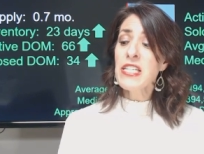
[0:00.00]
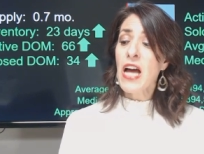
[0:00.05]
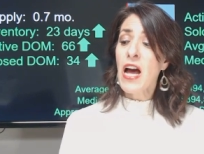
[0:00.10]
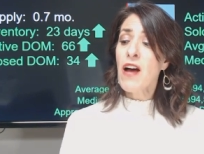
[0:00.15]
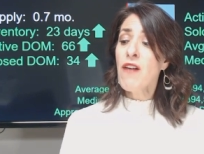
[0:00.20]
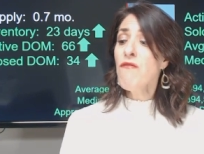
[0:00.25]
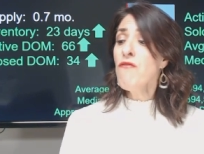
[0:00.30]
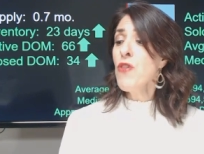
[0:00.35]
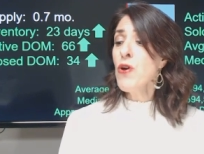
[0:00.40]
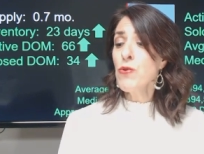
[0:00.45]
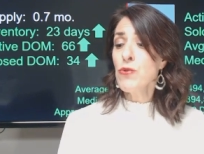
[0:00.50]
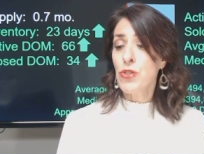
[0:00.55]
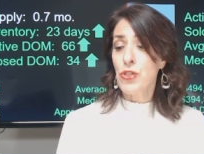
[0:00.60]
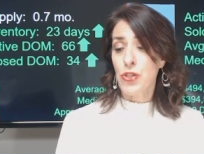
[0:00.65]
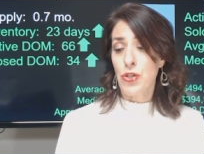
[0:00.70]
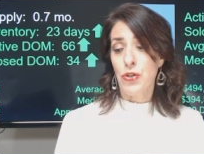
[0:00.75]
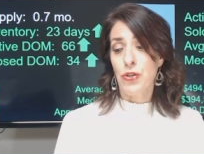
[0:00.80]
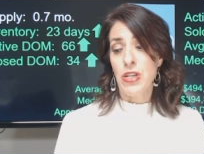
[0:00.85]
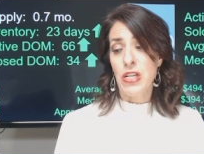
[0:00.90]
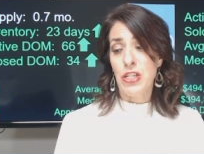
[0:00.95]
And of
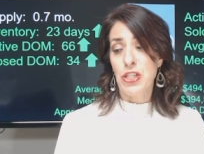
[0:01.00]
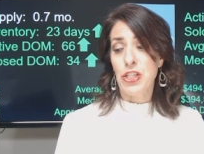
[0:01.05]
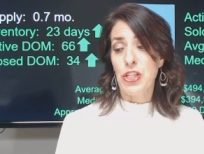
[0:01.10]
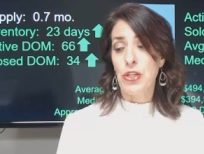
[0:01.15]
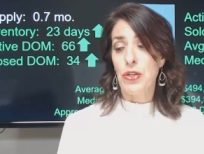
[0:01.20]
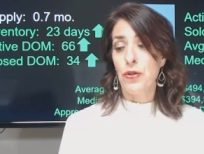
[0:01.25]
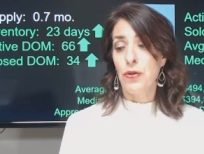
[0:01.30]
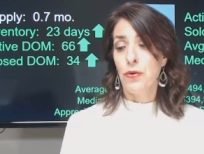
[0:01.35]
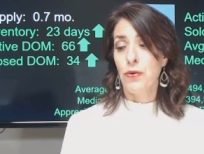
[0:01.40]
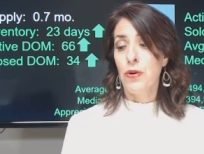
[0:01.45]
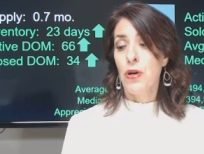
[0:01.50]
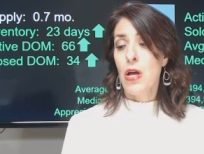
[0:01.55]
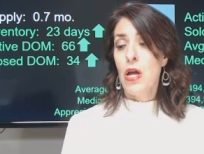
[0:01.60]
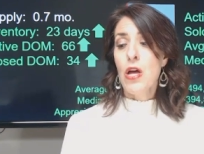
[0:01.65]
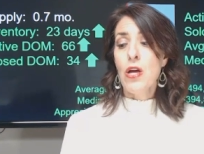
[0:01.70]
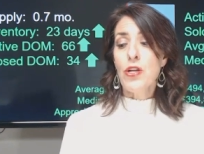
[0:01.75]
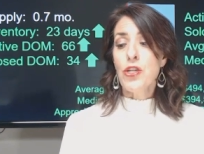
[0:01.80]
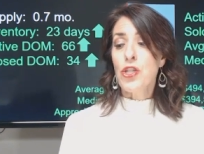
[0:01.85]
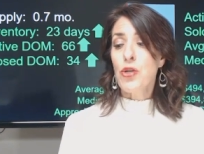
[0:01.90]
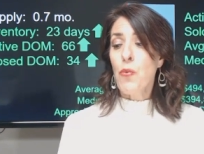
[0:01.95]
those
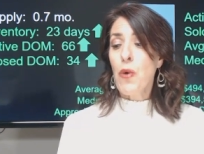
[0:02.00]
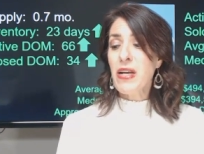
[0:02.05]
32,